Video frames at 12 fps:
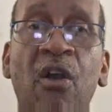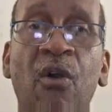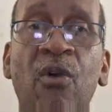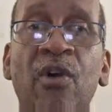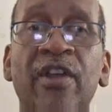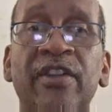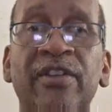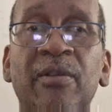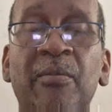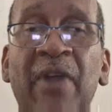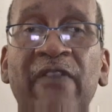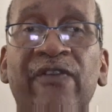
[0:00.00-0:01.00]
on
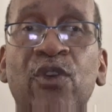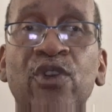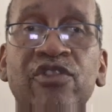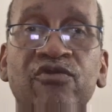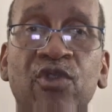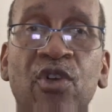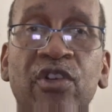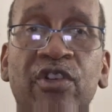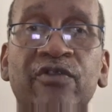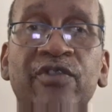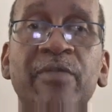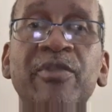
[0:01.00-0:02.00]
my first Royal
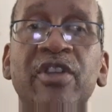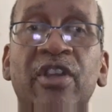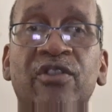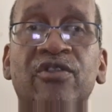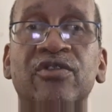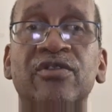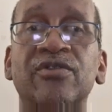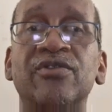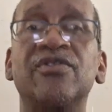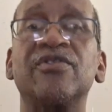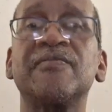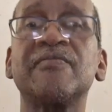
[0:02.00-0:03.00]
Caribbean
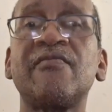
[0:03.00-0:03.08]
cruise.